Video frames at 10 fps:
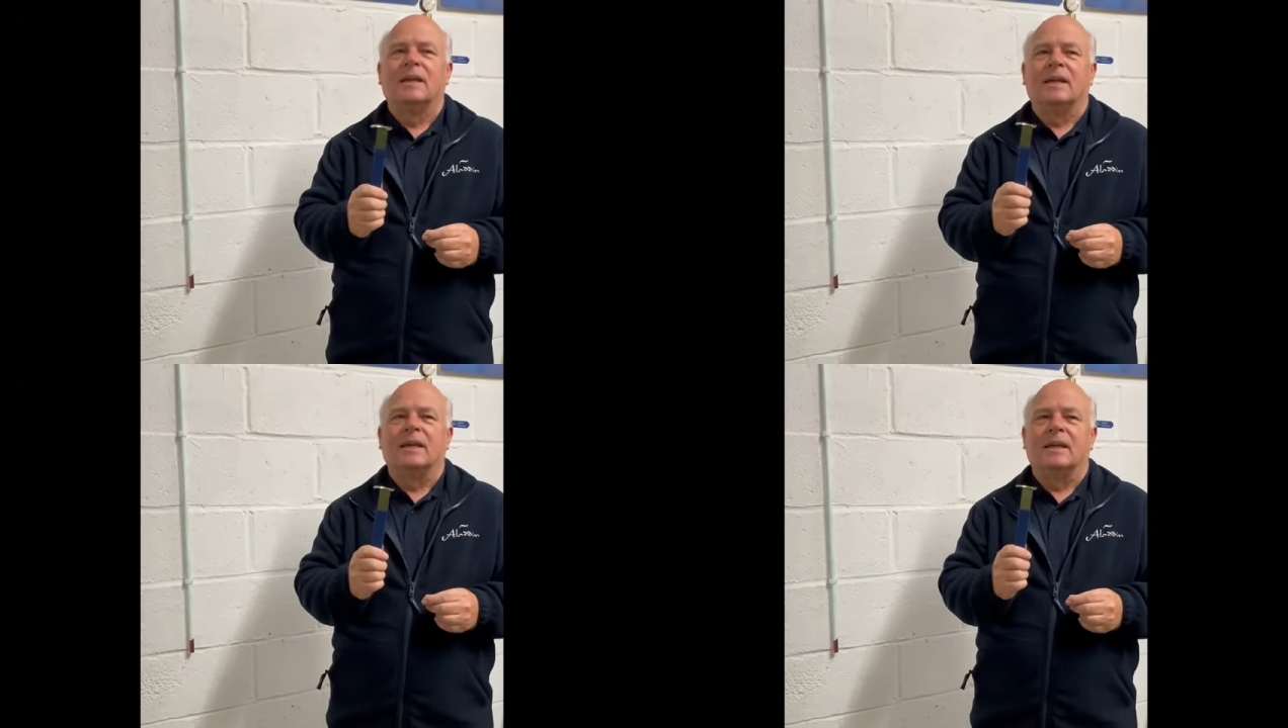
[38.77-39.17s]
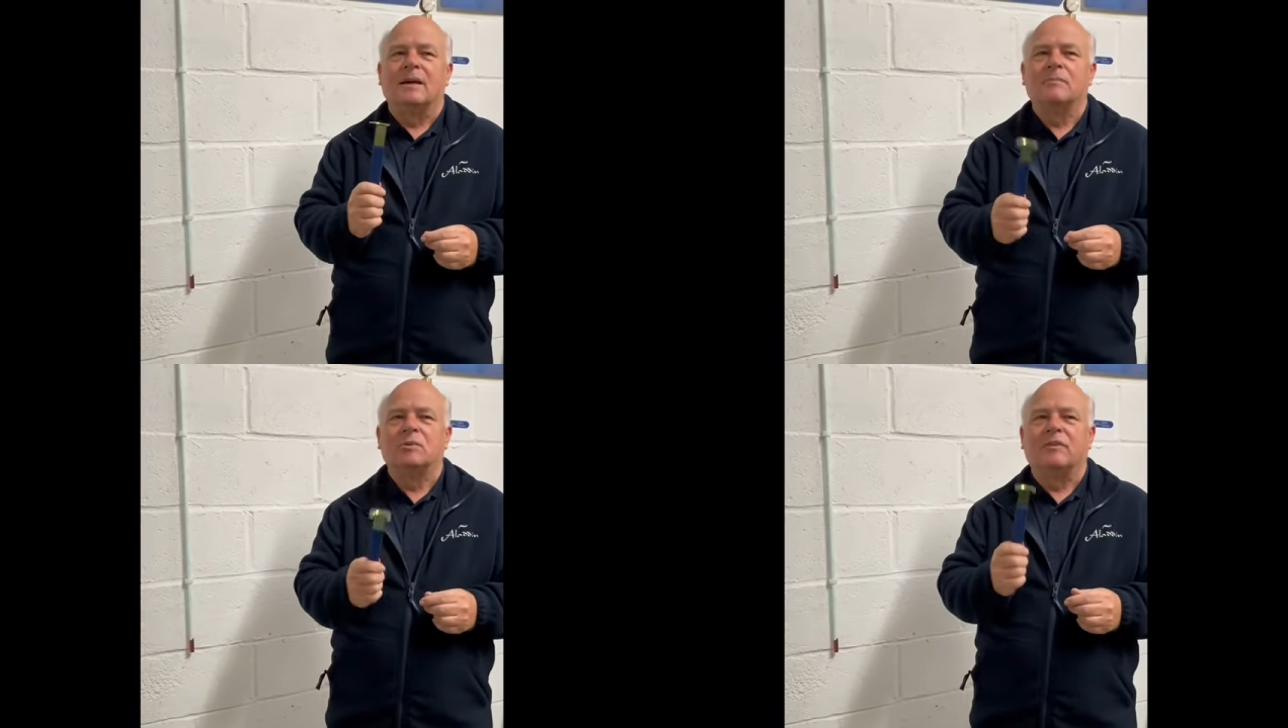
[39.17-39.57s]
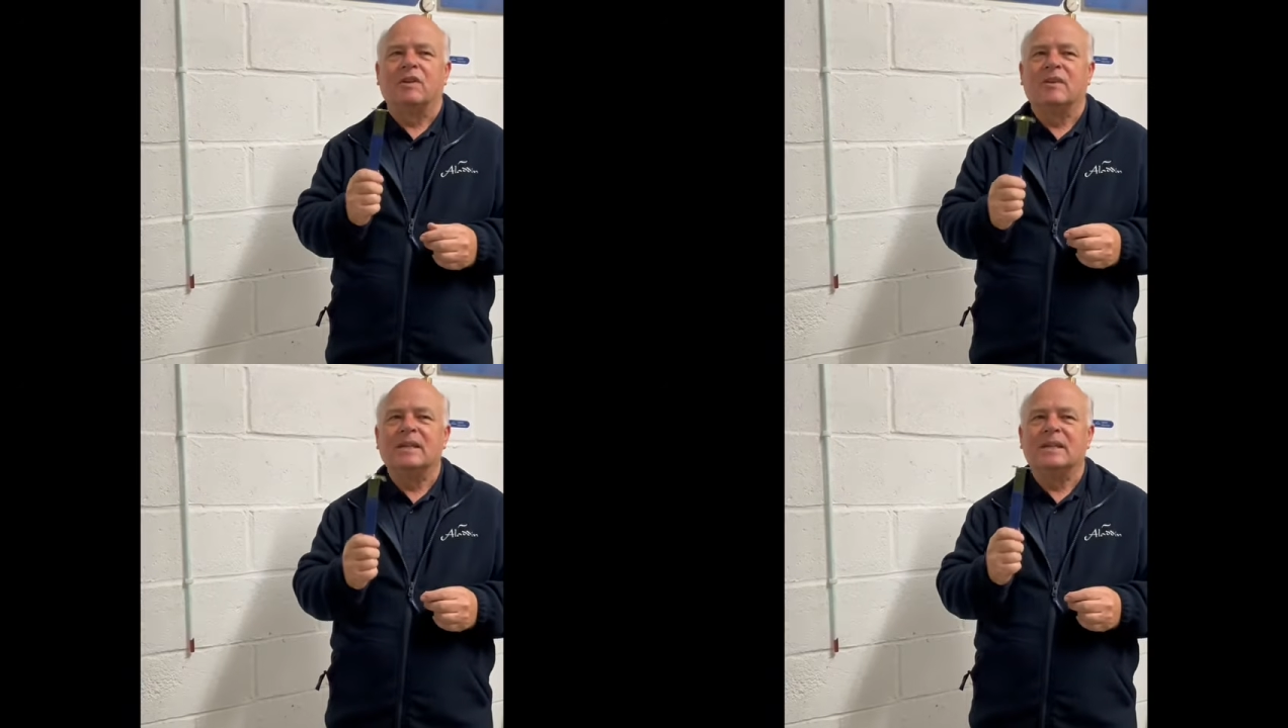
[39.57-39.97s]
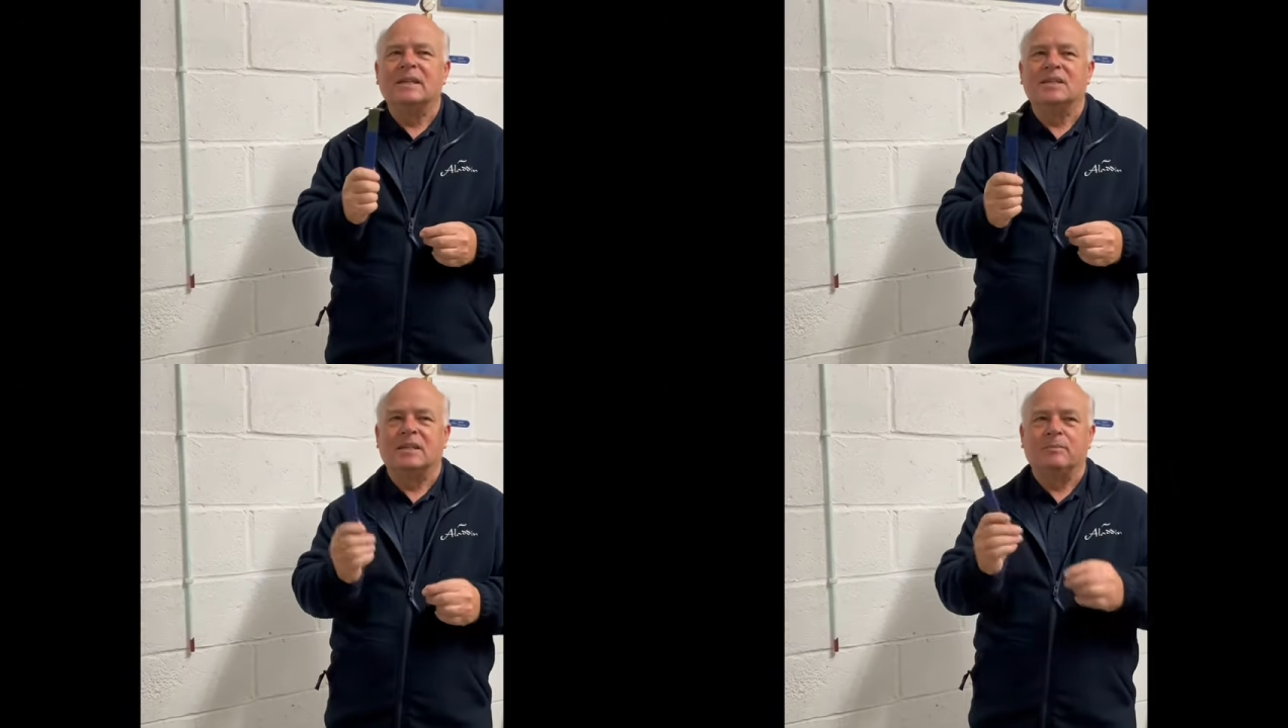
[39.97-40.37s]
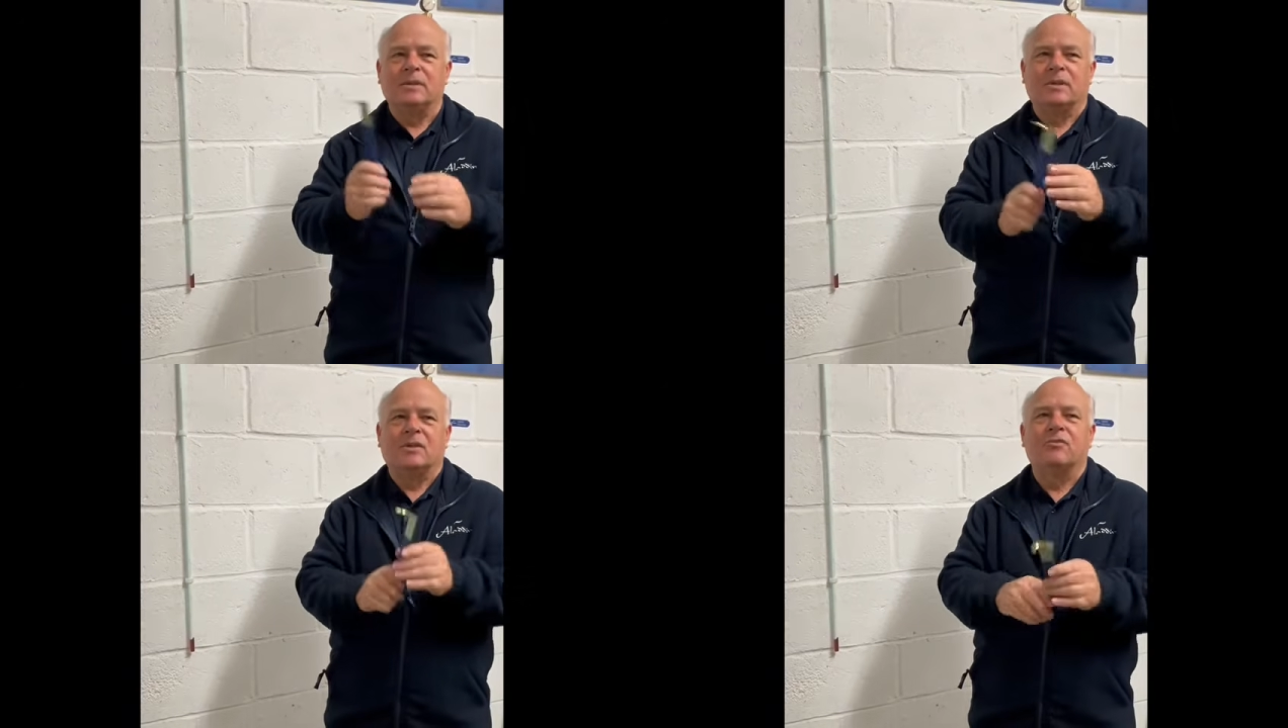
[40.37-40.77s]
It comes with a great
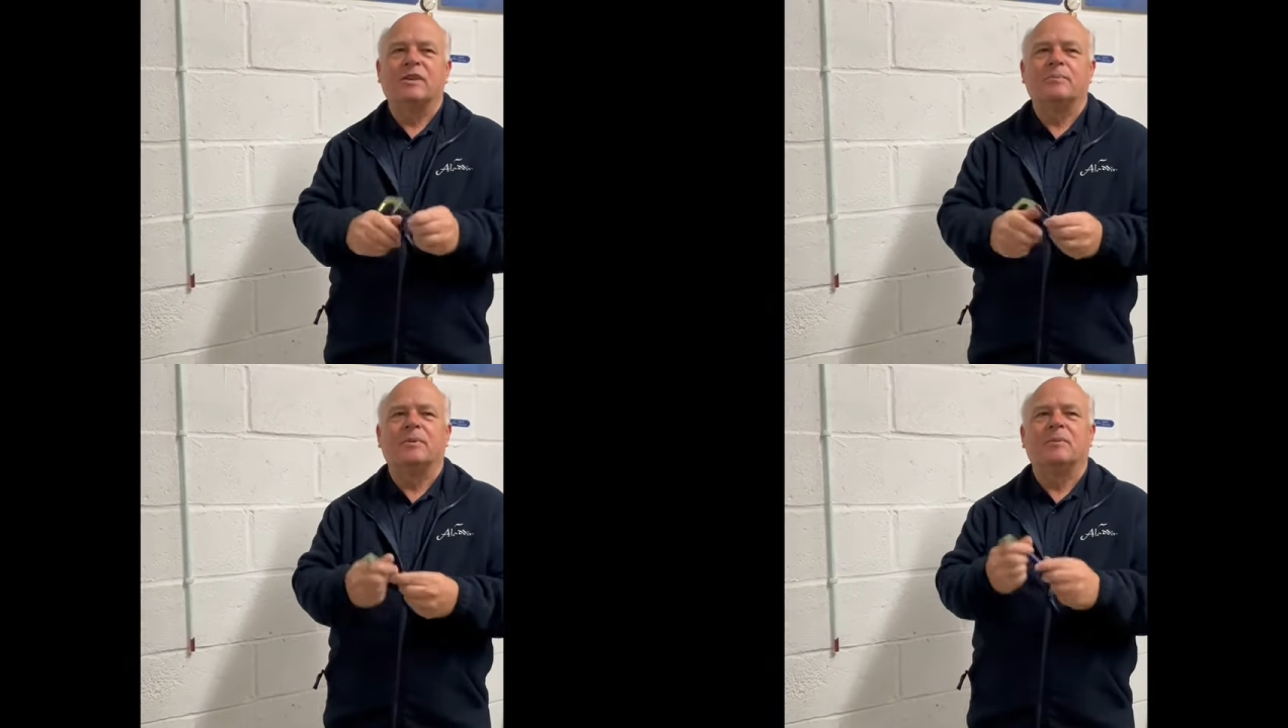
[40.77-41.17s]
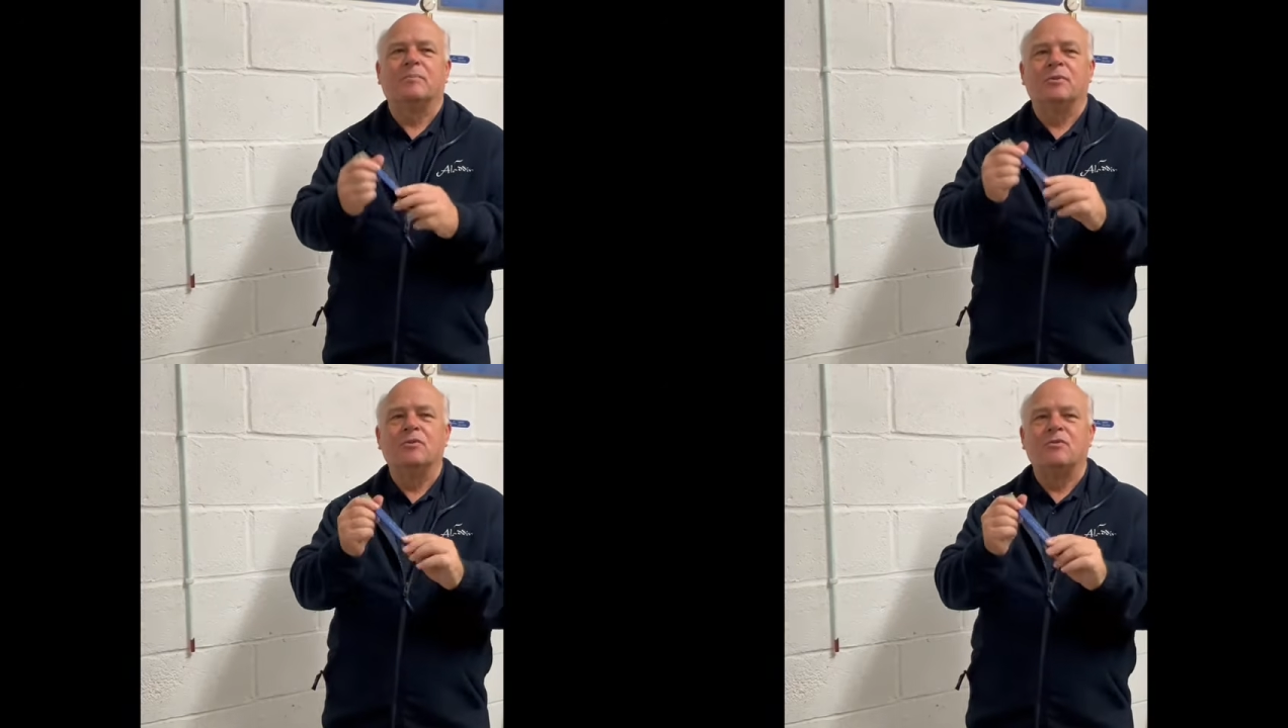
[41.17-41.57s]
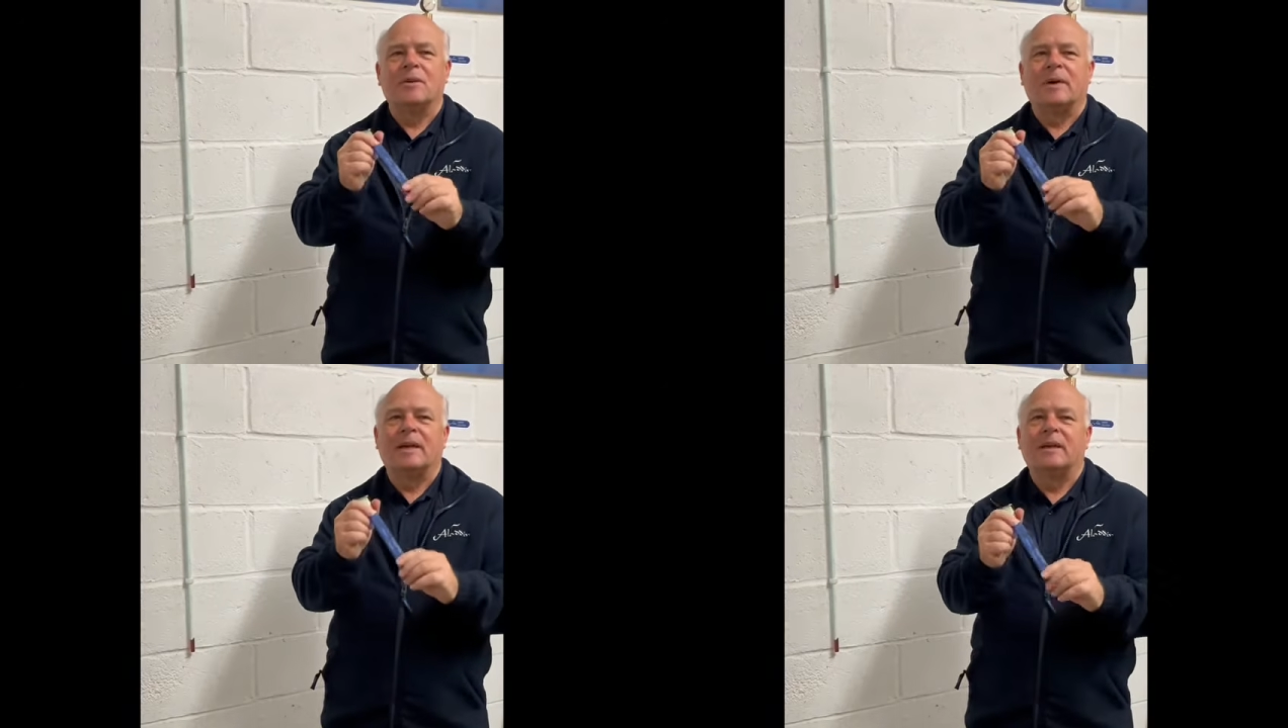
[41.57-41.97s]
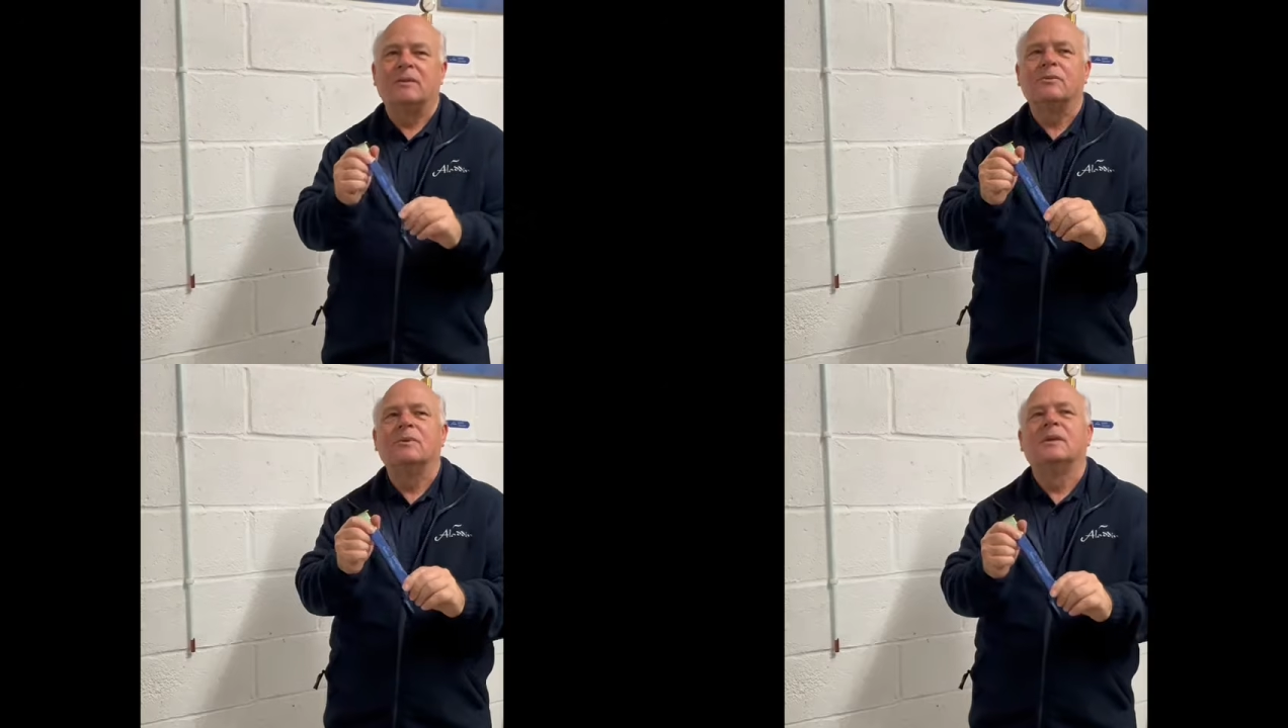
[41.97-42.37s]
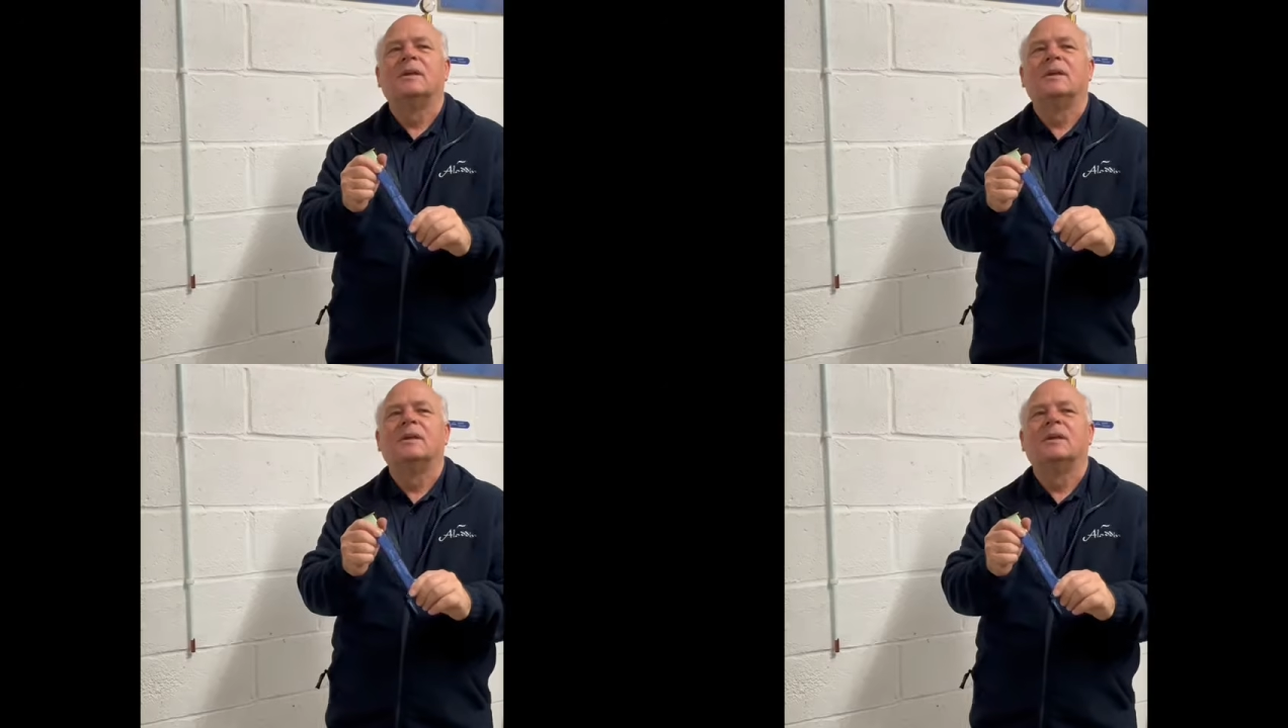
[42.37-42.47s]
easy grip, blue rubber handle,